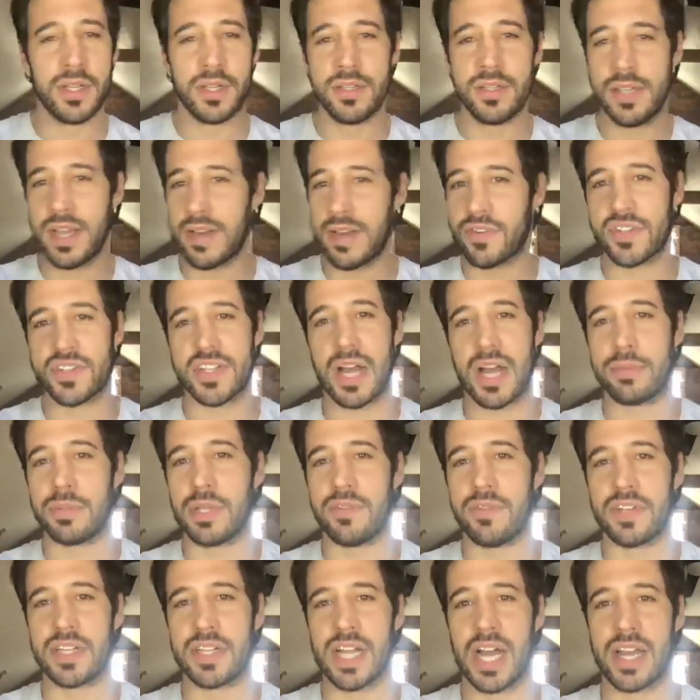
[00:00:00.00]
Never stop
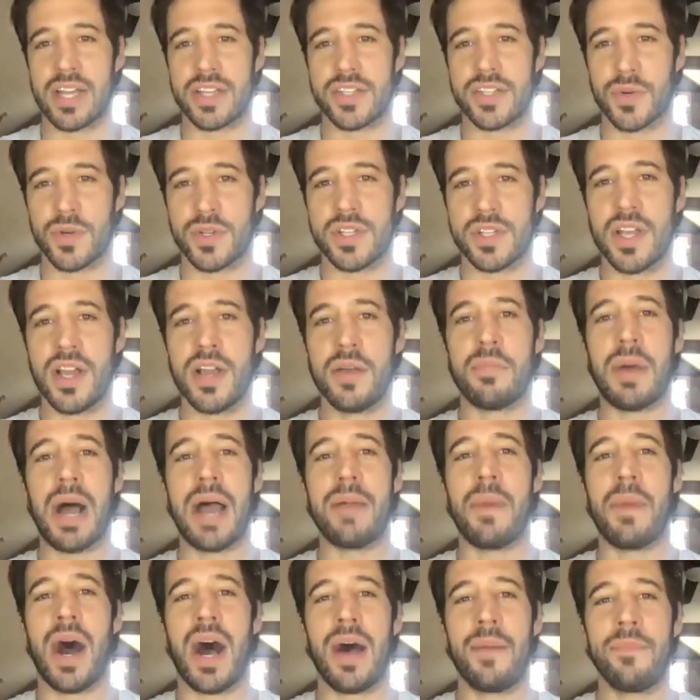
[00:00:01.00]
loving dinosaurs. Bye,
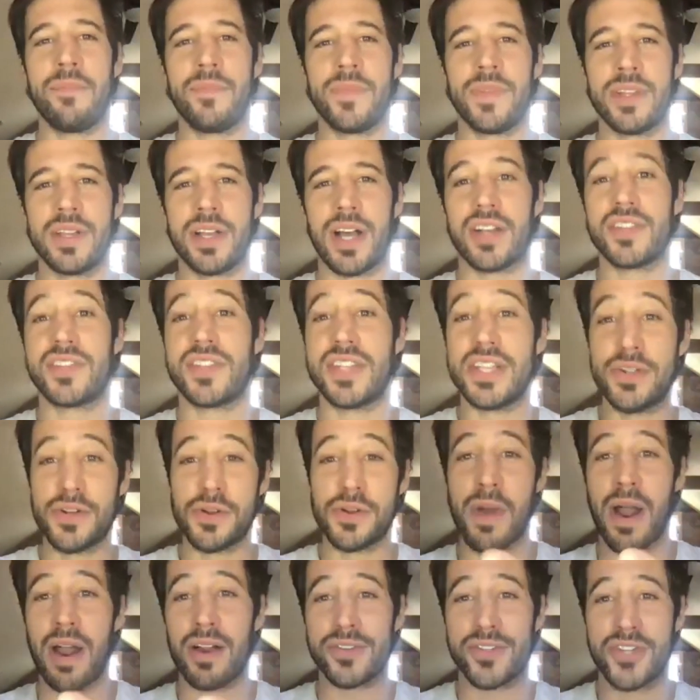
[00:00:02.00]
Mom. I'll see you
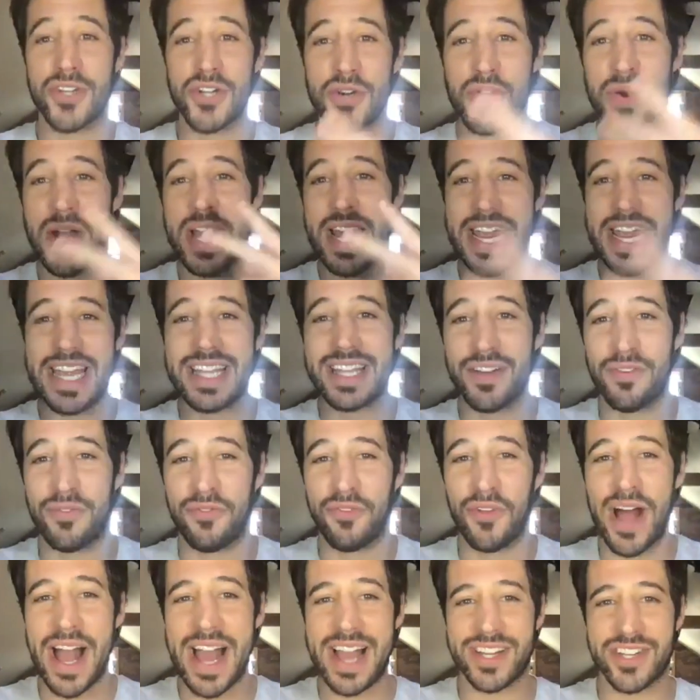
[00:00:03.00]
tomorrow, too, in the
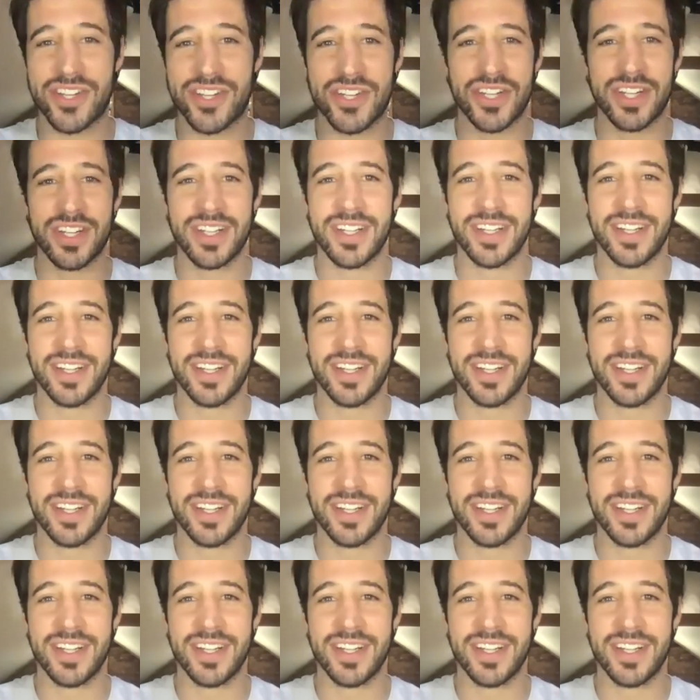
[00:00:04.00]
flesh.